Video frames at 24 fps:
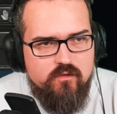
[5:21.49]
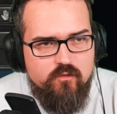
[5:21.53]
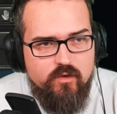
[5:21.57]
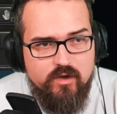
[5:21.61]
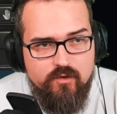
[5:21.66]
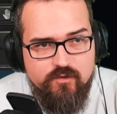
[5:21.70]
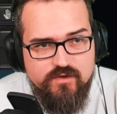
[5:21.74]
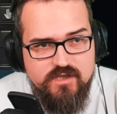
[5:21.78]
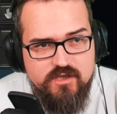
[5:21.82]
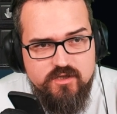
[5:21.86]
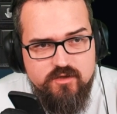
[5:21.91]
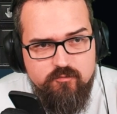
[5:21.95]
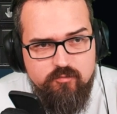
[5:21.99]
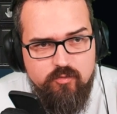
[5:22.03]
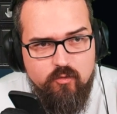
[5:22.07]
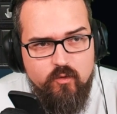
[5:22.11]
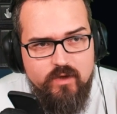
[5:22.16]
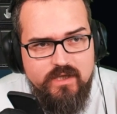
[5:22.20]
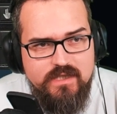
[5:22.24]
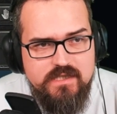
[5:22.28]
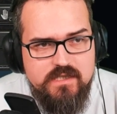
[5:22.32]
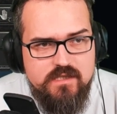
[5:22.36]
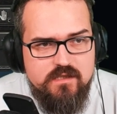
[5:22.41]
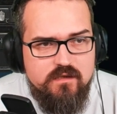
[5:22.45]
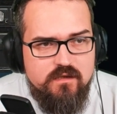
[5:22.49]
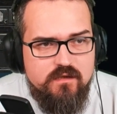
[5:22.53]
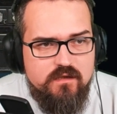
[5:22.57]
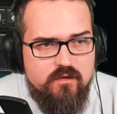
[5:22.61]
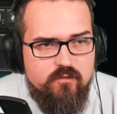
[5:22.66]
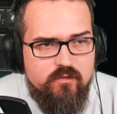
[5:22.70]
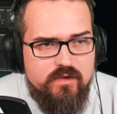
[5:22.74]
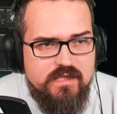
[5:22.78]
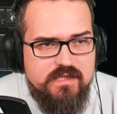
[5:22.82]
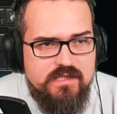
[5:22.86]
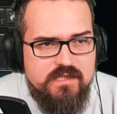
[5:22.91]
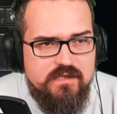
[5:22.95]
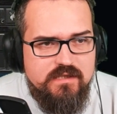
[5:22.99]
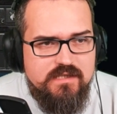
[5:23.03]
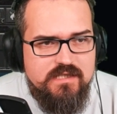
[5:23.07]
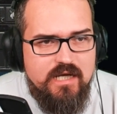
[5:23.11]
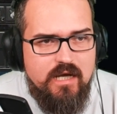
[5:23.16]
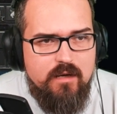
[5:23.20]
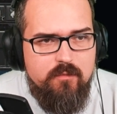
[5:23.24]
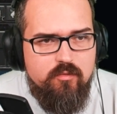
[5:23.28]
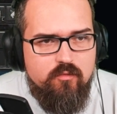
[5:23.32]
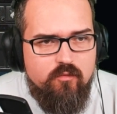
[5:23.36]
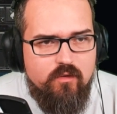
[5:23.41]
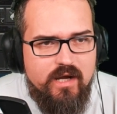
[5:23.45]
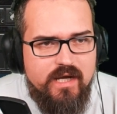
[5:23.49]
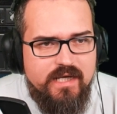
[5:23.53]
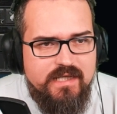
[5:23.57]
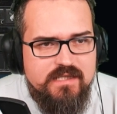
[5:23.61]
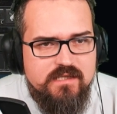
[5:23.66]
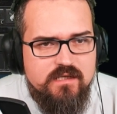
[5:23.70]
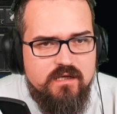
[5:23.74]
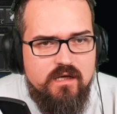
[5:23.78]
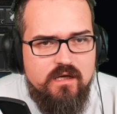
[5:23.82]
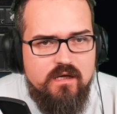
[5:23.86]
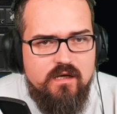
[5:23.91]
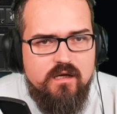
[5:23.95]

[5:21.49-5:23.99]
requisition points that we can see top right,